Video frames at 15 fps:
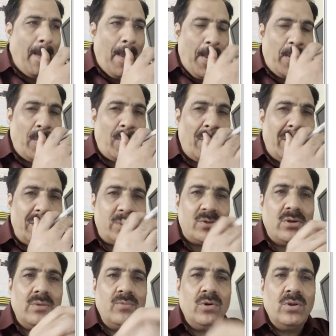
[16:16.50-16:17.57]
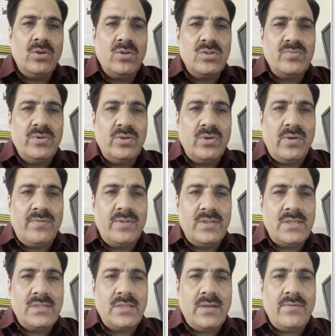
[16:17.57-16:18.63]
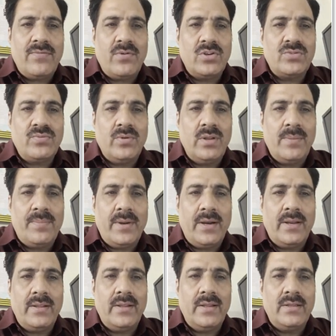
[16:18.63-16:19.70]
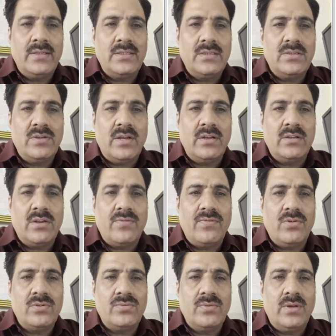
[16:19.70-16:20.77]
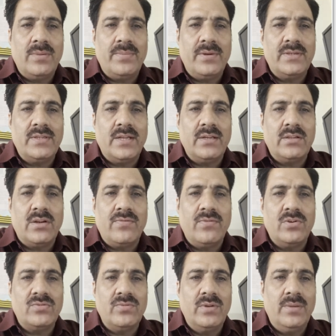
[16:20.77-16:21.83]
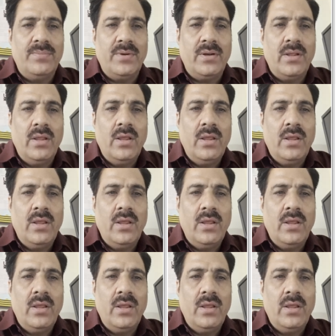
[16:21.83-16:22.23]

So cholesterol molecules, we know if this is a phospholipid, then this is another phospholipid, this is another phospholipid.